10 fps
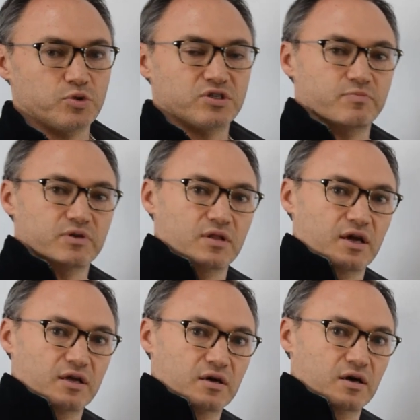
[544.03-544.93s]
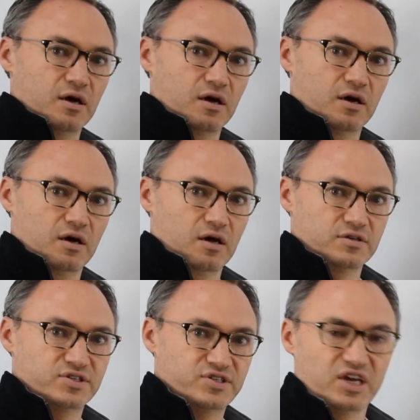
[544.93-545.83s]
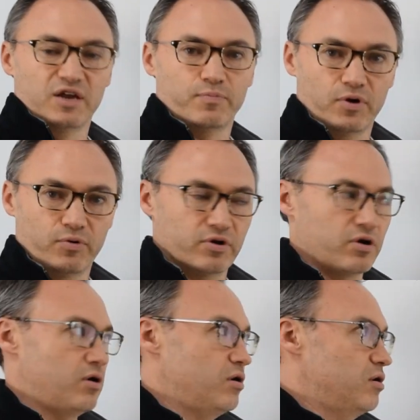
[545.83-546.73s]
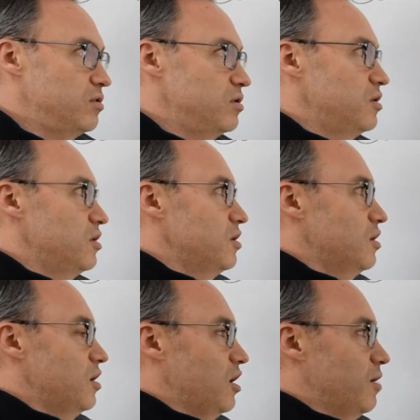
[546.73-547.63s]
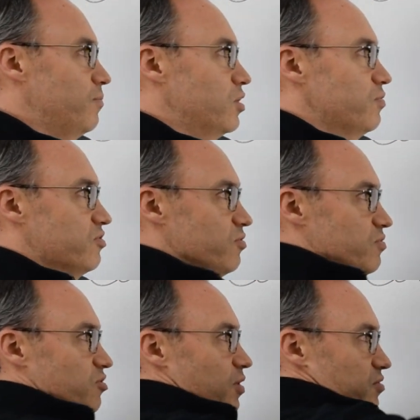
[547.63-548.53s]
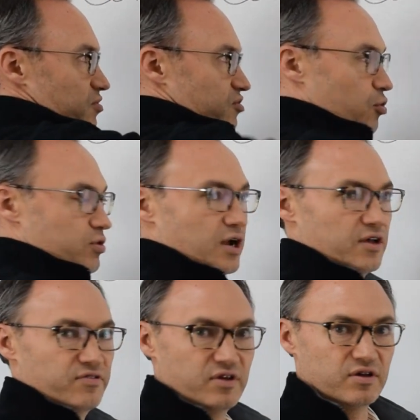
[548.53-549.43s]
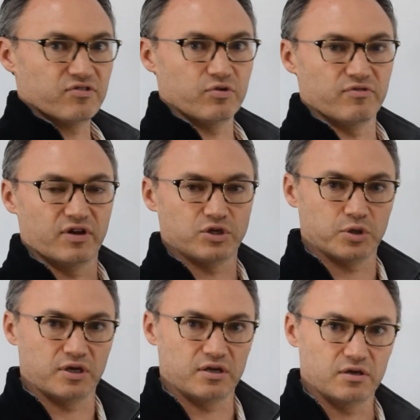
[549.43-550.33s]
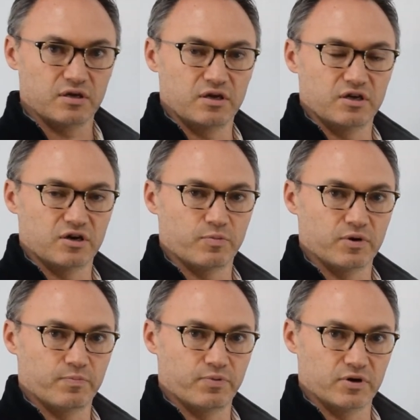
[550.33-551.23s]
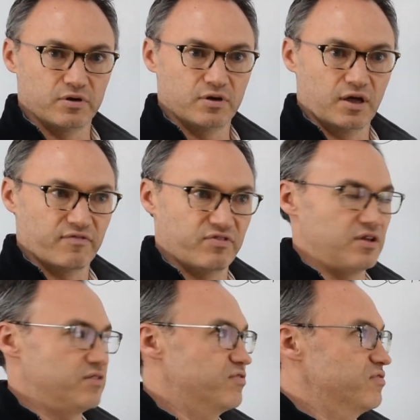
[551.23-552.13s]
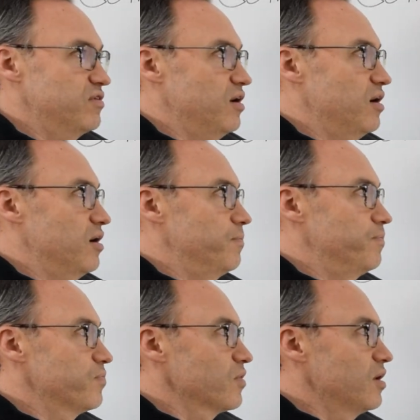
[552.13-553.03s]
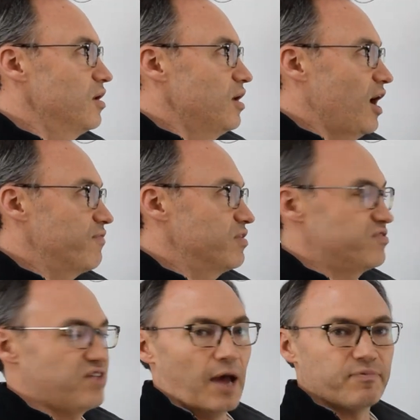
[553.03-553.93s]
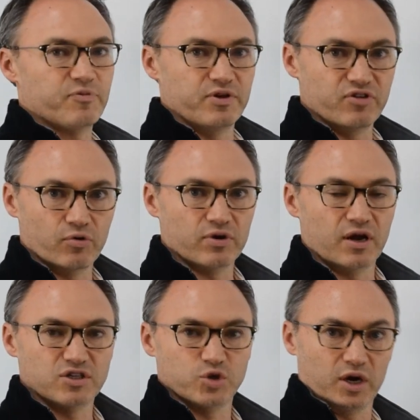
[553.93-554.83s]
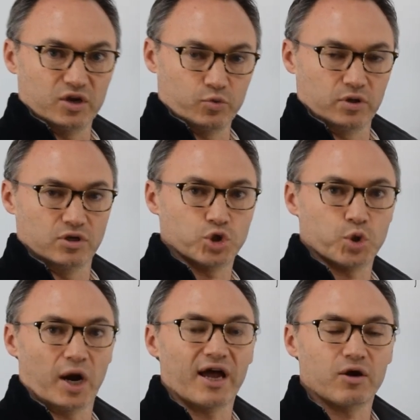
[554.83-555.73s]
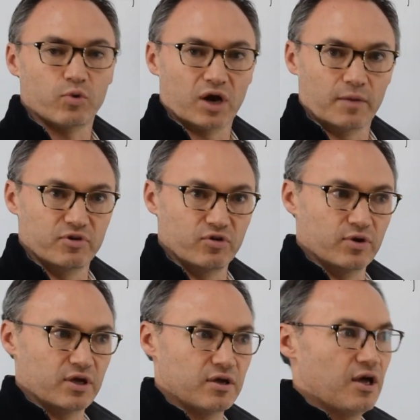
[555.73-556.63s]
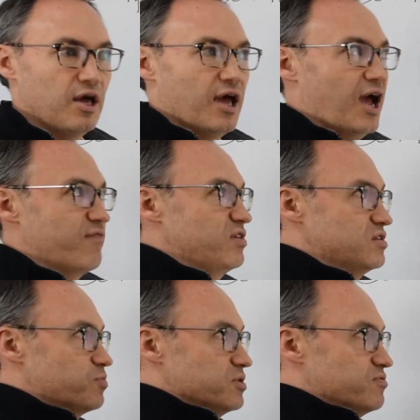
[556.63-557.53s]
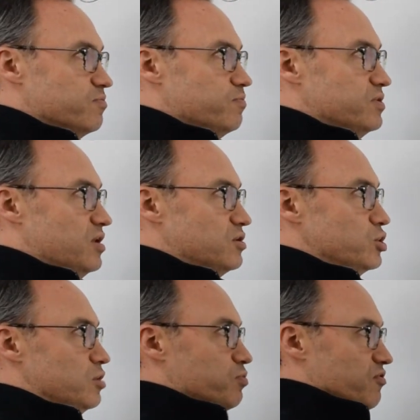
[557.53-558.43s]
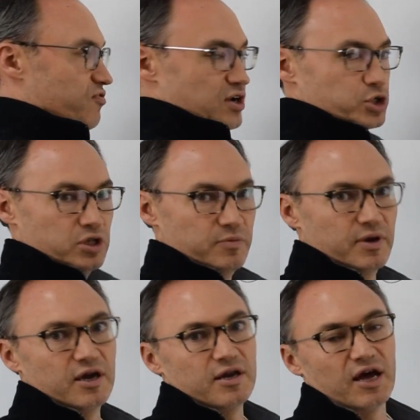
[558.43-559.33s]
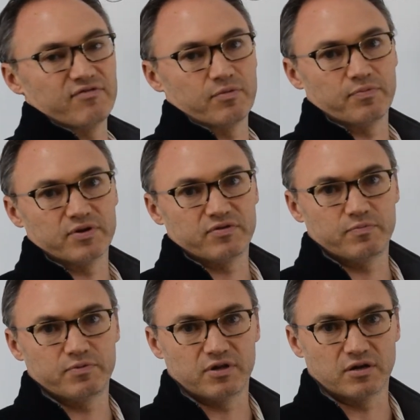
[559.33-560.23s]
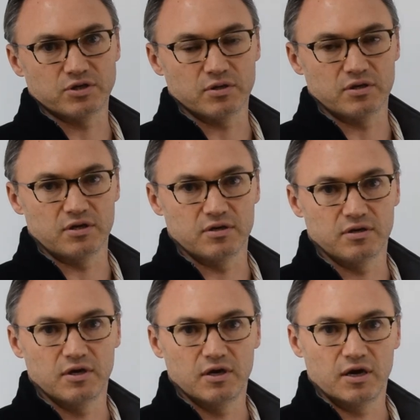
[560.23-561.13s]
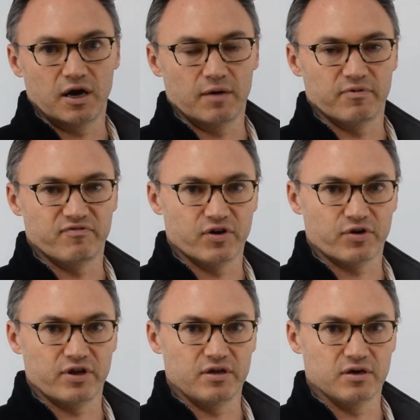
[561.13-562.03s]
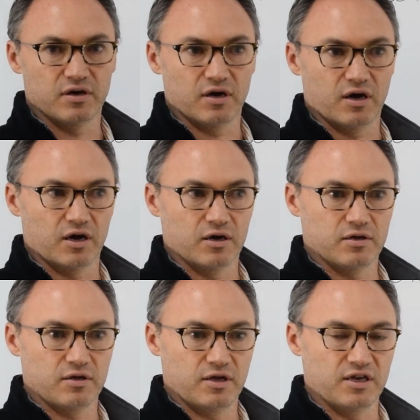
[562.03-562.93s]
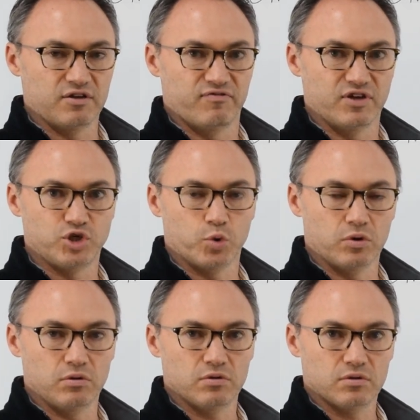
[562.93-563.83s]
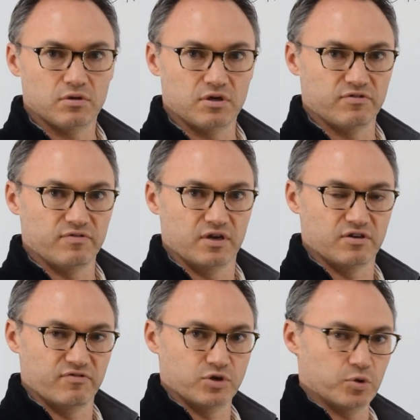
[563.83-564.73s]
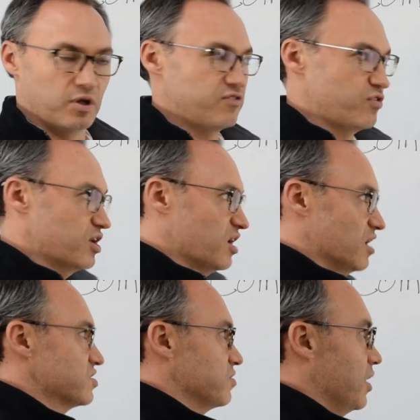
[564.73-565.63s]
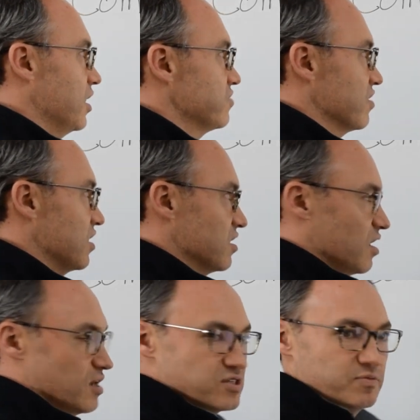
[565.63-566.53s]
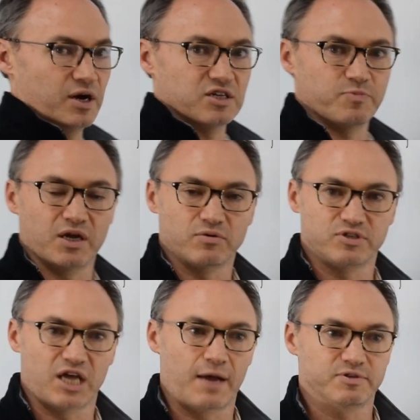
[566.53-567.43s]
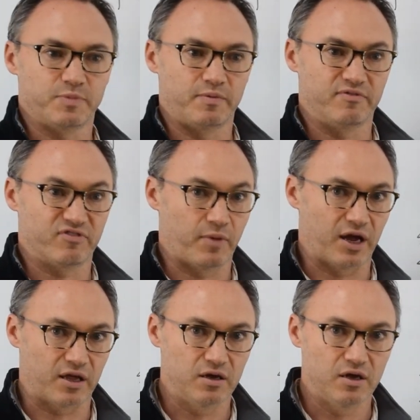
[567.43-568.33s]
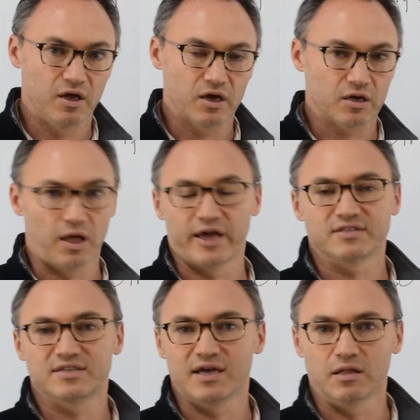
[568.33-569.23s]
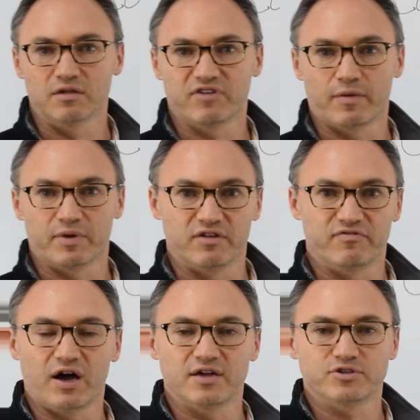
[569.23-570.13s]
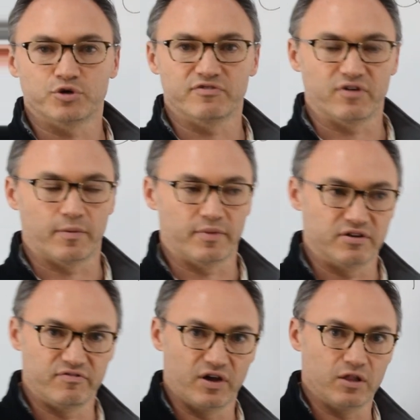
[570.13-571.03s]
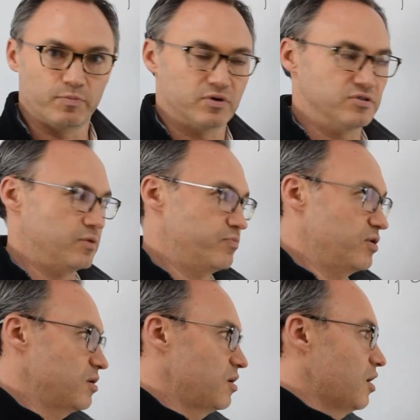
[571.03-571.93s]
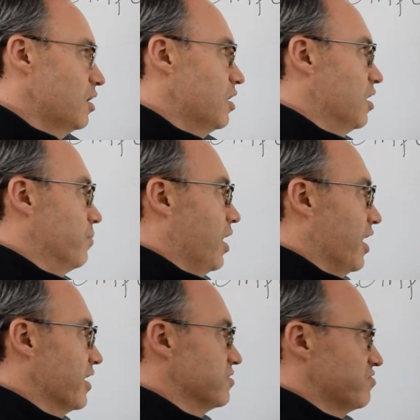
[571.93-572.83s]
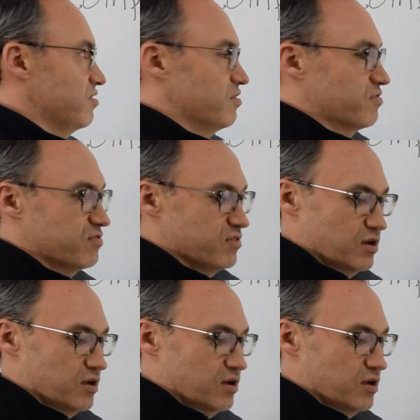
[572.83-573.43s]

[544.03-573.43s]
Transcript: something like a set protocol, to be able to tokenize this, to eventually, you know, have these have the zaps be tokenized so I can really track what I'm doing, have these potentially professionally made, have them potentially very individualized, very customized. I can customize my own zaps, maybe for my clientele, if I'm an advisor, if I'm a developer or something. I can see this